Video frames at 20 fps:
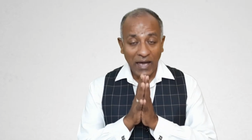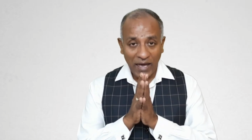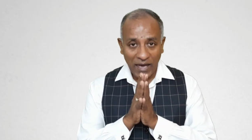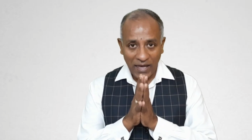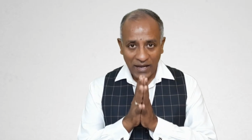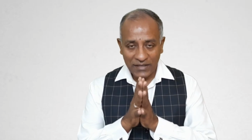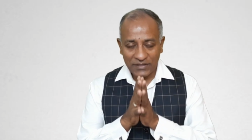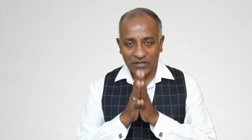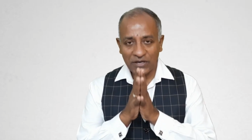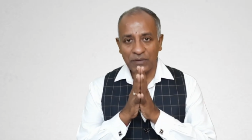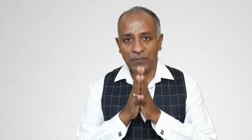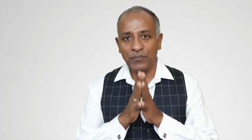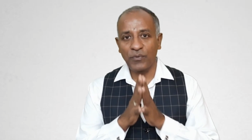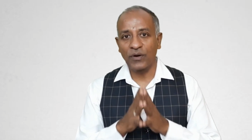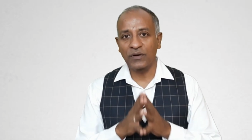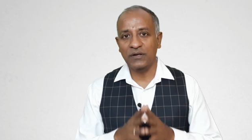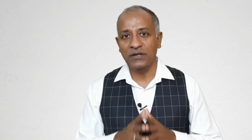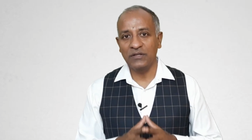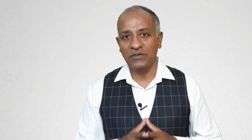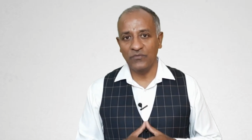Another
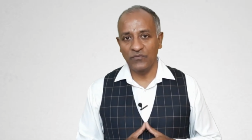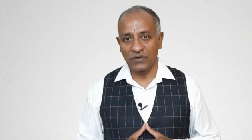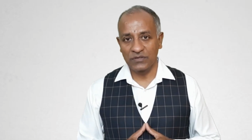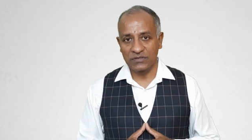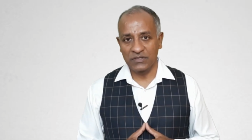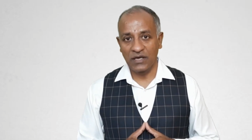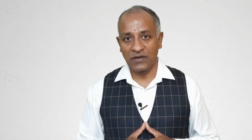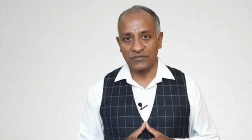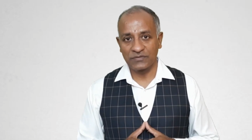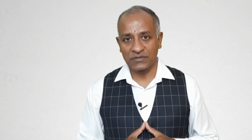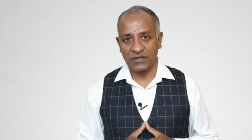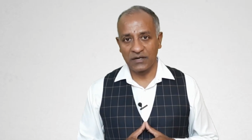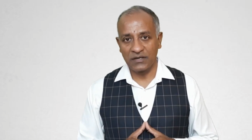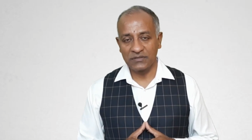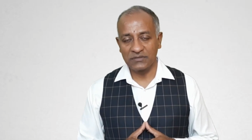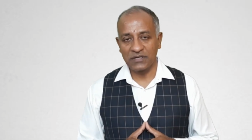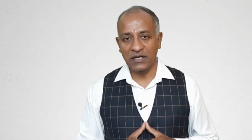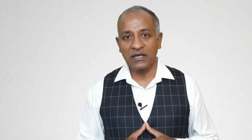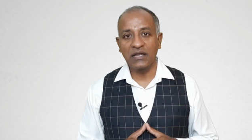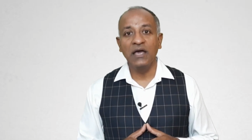important thing which they have said
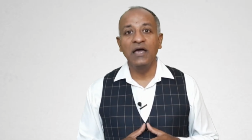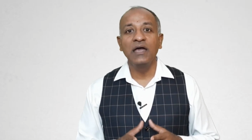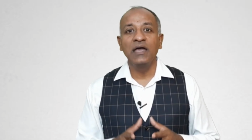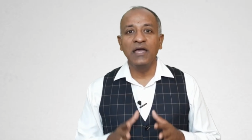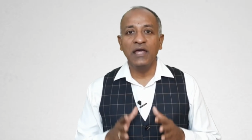is that